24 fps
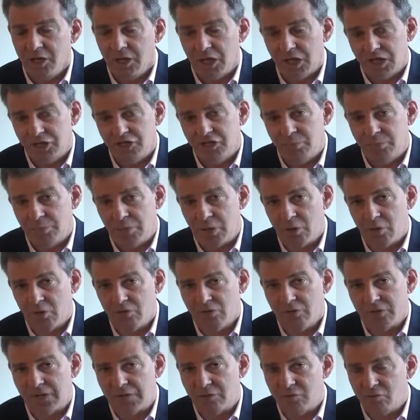
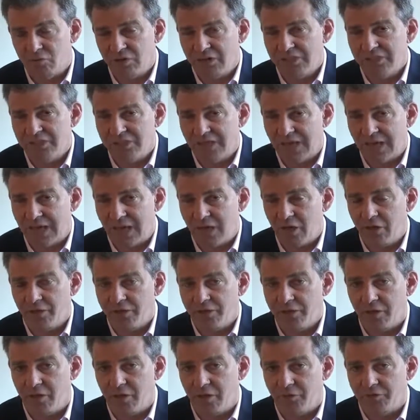expose and risk the
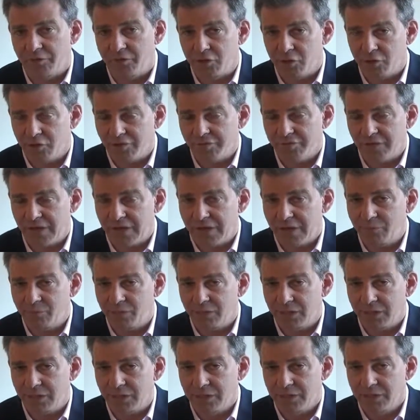health of your
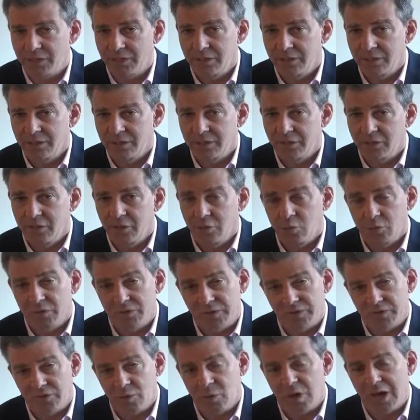family with
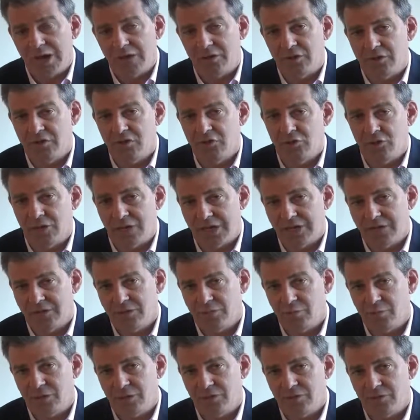these wireless
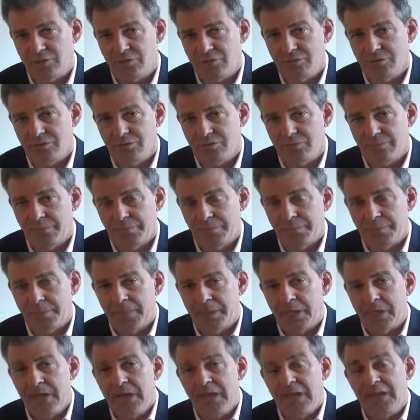transmitters.
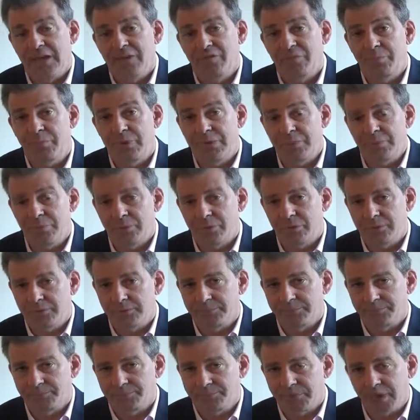If
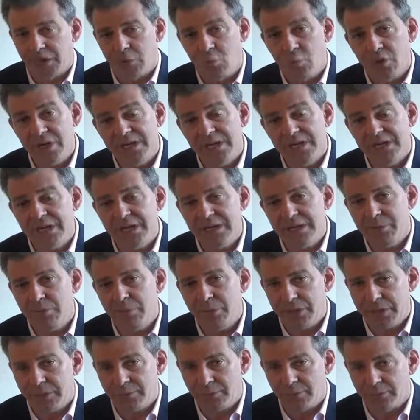people, and we need
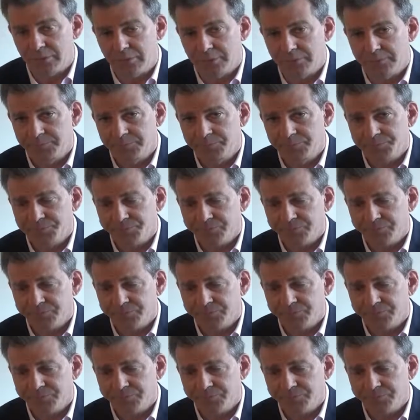people